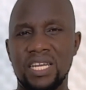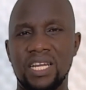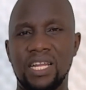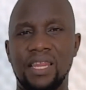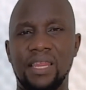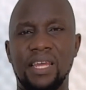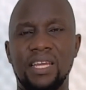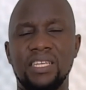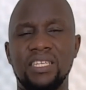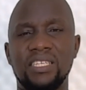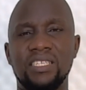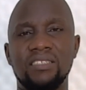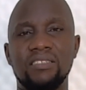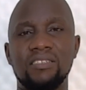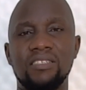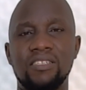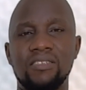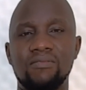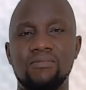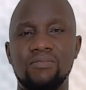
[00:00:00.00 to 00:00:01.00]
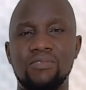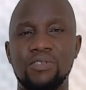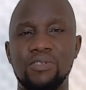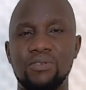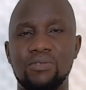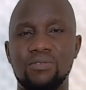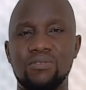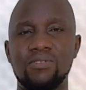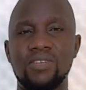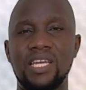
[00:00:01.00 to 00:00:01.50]
then
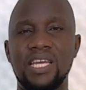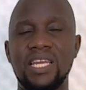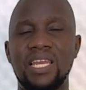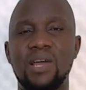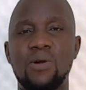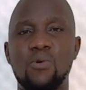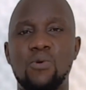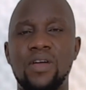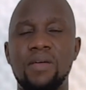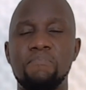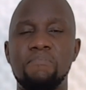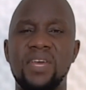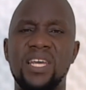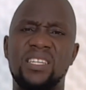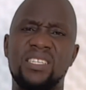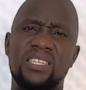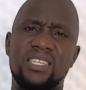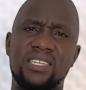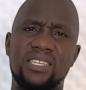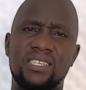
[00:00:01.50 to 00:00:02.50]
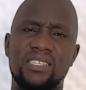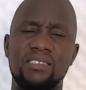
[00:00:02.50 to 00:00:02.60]
you in a way make